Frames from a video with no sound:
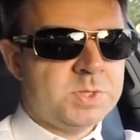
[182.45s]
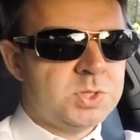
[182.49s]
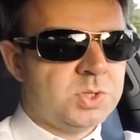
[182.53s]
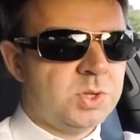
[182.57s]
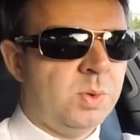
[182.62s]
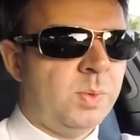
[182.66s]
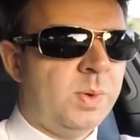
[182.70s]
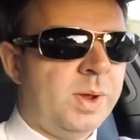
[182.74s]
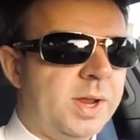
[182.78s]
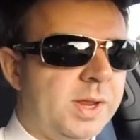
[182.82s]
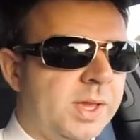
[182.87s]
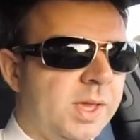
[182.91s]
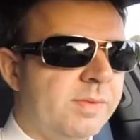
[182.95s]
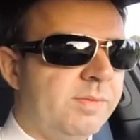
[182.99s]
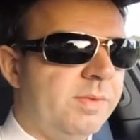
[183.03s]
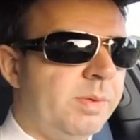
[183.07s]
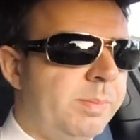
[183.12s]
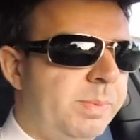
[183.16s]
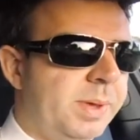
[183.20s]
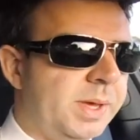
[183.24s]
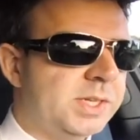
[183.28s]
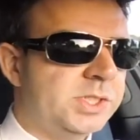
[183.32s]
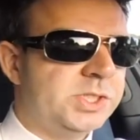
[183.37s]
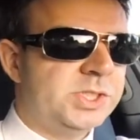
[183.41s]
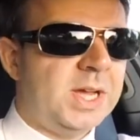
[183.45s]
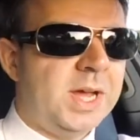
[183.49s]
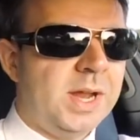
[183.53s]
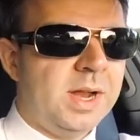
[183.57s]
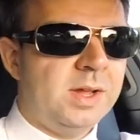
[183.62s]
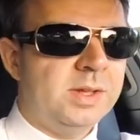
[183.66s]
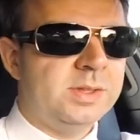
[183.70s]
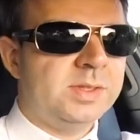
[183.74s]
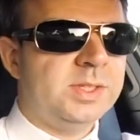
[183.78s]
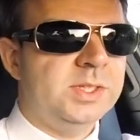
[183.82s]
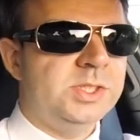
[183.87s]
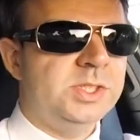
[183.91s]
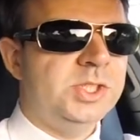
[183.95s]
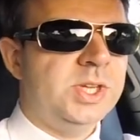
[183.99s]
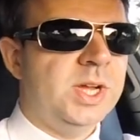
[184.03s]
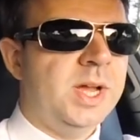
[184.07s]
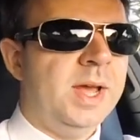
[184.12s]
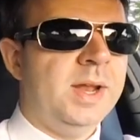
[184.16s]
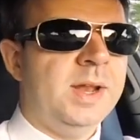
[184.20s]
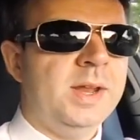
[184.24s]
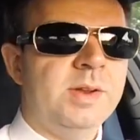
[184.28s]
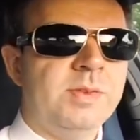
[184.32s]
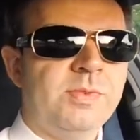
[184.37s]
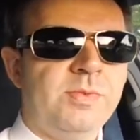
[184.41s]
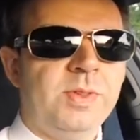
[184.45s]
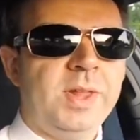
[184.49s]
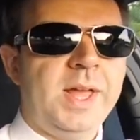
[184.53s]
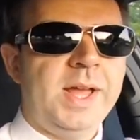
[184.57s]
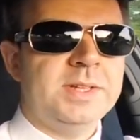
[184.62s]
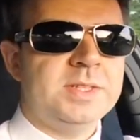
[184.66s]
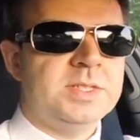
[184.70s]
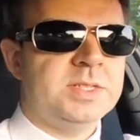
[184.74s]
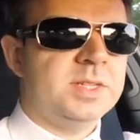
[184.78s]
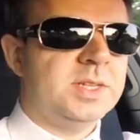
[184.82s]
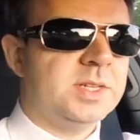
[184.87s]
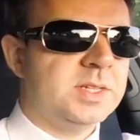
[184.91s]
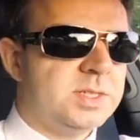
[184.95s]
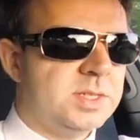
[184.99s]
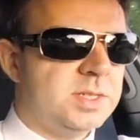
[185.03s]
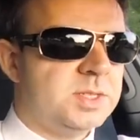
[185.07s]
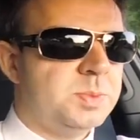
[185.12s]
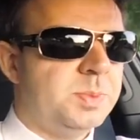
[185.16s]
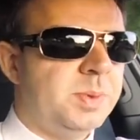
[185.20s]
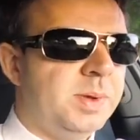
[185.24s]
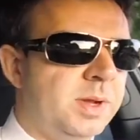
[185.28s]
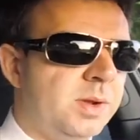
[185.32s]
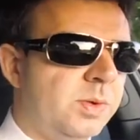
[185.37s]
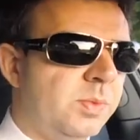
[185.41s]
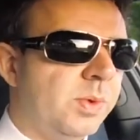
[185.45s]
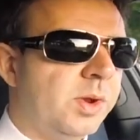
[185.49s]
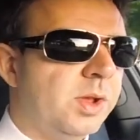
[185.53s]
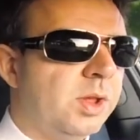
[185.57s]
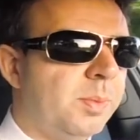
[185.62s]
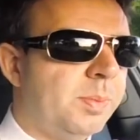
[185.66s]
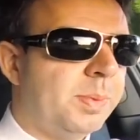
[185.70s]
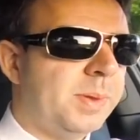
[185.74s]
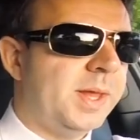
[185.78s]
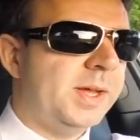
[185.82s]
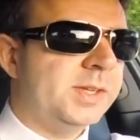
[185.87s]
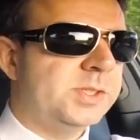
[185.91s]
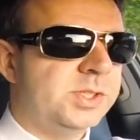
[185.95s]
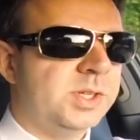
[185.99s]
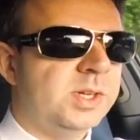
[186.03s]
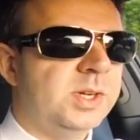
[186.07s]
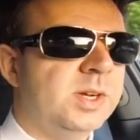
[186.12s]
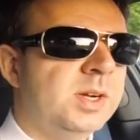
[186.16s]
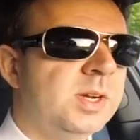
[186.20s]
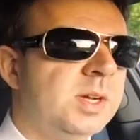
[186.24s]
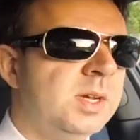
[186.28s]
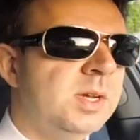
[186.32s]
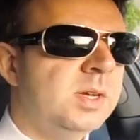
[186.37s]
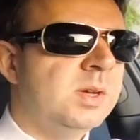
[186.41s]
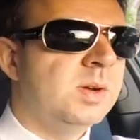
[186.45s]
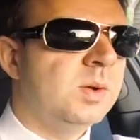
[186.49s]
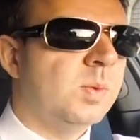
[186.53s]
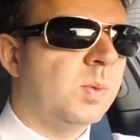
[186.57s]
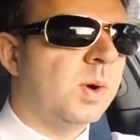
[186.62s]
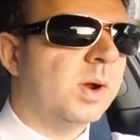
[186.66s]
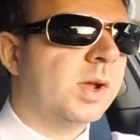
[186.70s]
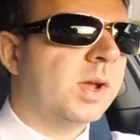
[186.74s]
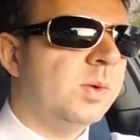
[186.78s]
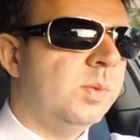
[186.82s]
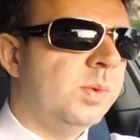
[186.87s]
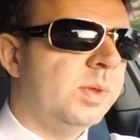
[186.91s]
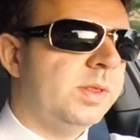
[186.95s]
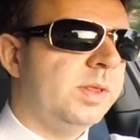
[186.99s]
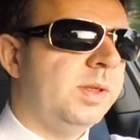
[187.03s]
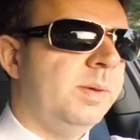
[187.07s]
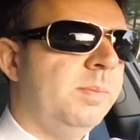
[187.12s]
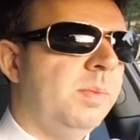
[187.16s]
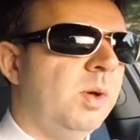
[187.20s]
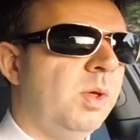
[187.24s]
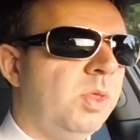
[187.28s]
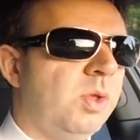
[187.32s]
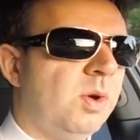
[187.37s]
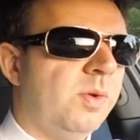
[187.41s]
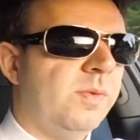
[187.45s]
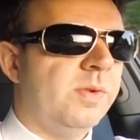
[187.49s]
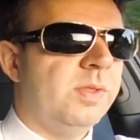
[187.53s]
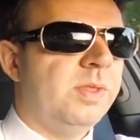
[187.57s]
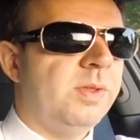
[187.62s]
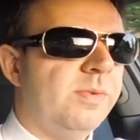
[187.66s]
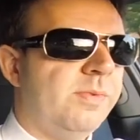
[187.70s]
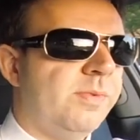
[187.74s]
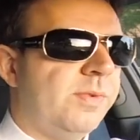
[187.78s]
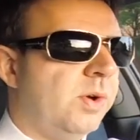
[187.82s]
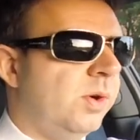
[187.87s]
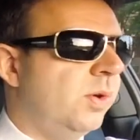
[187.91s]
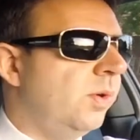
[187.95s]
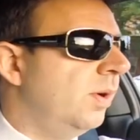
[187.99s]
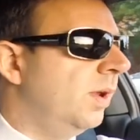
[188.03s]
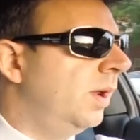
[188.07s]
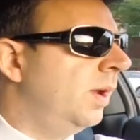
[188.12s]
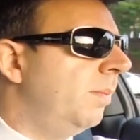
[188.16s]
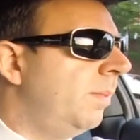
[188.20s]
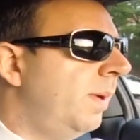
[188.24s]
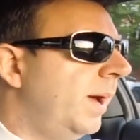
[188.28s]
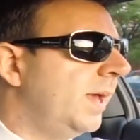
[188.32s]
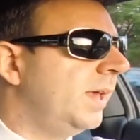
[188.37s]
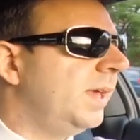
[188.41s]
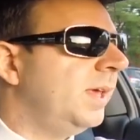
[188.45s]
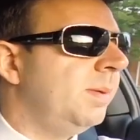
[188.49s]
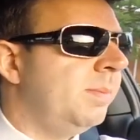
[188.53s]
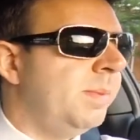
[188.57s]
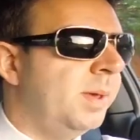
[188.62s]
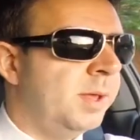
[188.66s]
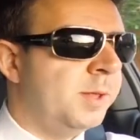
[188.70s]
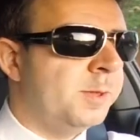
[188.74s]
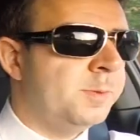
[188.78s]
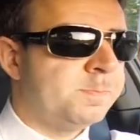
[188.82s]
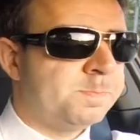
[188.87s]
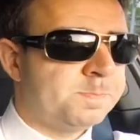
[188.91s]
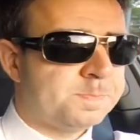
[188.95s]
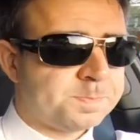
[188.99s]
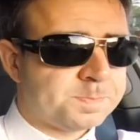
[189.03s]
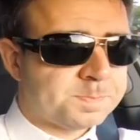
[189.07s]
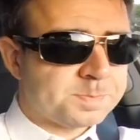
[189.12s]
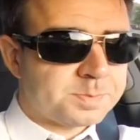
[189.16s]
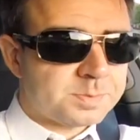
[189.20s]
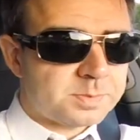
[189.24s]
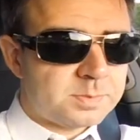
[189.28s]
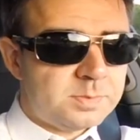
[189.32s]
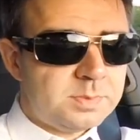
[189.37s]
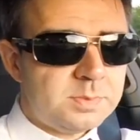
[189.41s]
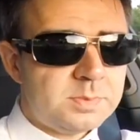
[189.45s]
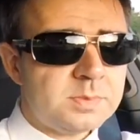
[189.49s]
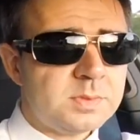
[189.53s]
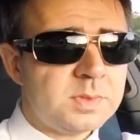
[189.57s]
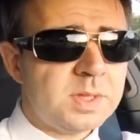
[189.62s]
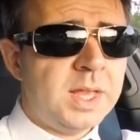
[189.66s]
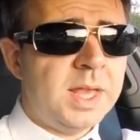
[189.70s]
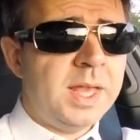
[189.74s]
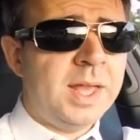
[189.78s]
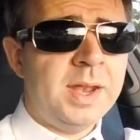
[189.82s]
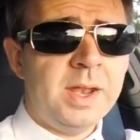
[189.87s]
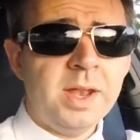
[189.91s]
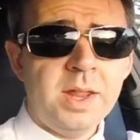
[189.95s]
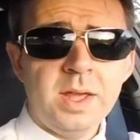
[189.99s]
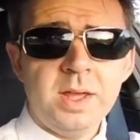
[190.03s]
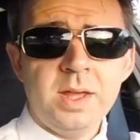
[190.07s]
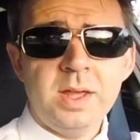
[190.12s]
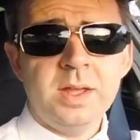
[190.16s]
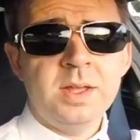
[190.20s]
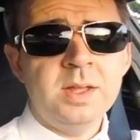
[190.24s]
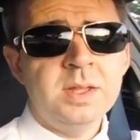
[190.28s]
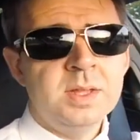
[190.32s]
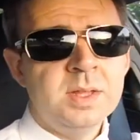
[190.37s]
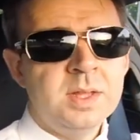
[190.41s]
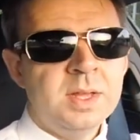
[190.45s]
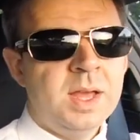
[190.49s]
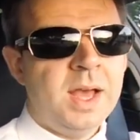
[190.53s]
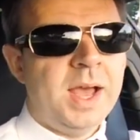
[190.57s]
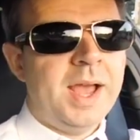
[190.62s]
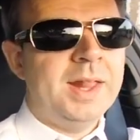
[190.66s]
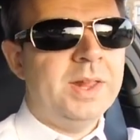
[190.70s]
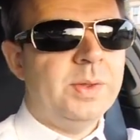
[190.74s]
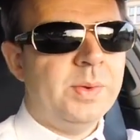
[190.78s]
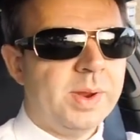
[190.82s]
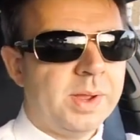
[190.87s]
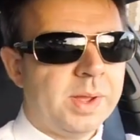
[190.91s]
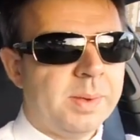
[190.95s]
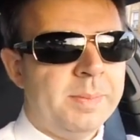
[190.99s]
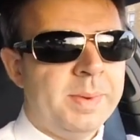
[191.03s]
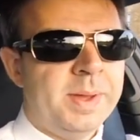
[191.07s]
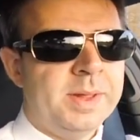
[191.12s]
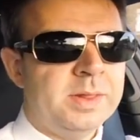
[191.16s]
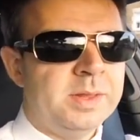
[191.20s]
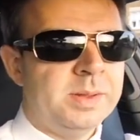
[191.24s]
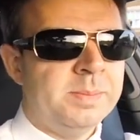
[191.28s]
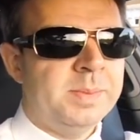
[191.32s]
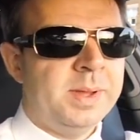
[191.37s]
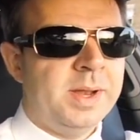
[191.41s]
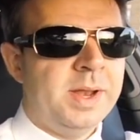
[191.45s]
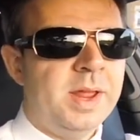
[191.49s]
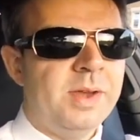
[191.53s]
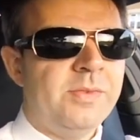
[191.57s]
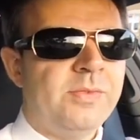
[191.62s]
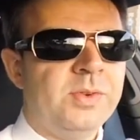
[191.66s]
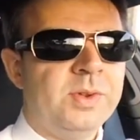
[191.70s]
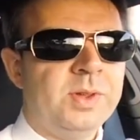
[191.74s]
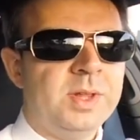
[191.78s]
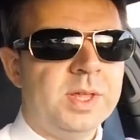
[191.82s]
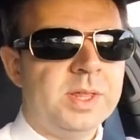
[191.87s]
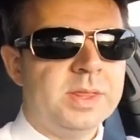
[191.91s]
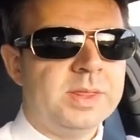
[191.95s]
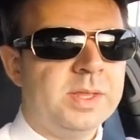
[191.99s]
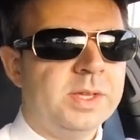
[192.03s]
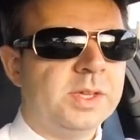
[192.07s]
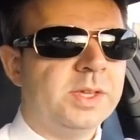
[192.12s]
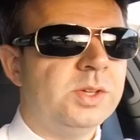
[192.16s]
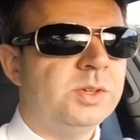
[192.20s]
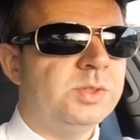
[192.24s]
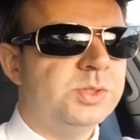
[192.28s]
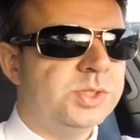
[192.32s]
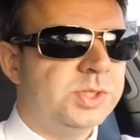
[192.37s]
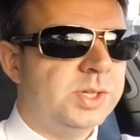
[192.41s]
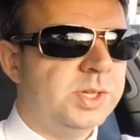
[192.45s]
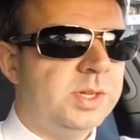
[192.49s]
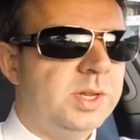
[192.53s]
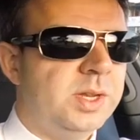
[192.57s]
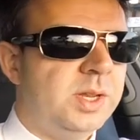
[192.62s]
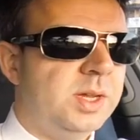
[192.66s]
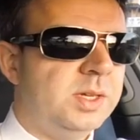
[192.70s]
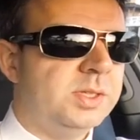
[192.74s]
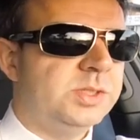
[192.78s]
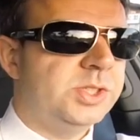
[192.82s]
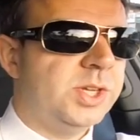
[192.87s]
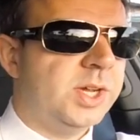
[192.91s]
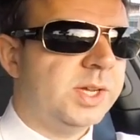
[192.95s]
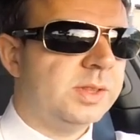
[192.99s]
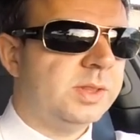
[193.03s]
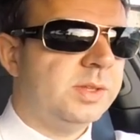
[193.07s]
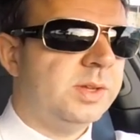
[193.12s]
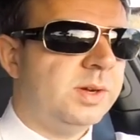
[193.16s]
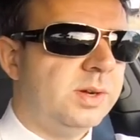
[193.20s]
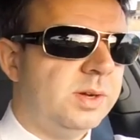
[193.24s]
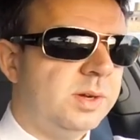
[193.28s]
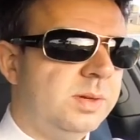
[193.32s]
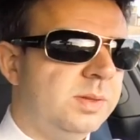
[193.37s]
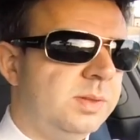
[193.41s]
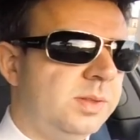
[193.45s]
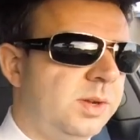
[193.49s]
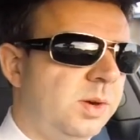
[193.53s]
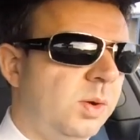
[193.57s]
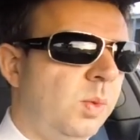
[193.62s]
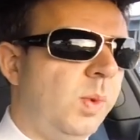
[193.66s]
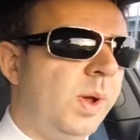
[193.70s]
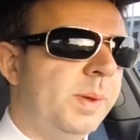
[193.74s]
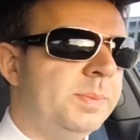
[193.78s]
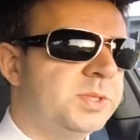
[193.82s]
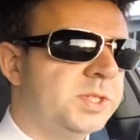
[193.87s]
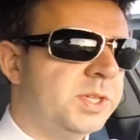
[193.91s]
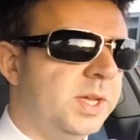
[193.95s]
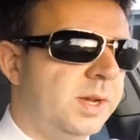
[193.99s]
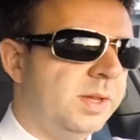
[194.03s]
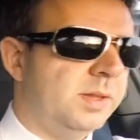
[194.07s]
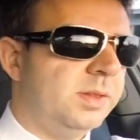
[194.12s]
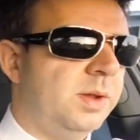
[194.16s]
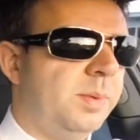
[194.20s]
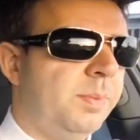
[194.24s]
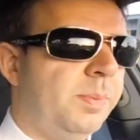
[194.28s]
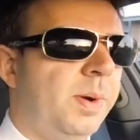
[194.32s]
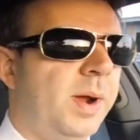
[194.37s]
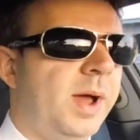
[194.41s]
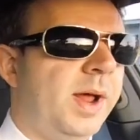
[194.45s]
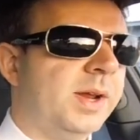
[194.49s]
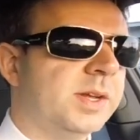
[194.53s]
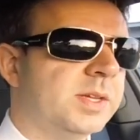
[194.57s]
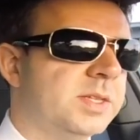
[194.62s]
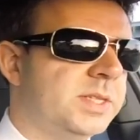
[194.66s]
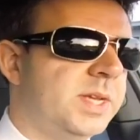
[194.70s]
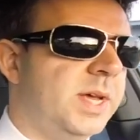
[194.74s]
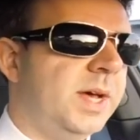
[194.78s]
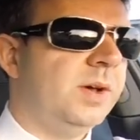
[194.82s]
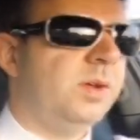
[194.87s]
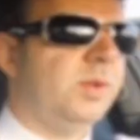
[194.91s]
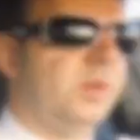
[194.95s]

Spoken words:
So I want to give a big shout out to John at Flat 6. It's been a real pleasure working with him both over the phone and by email, and highly recommend them. I definitely think you should check their website and their products out.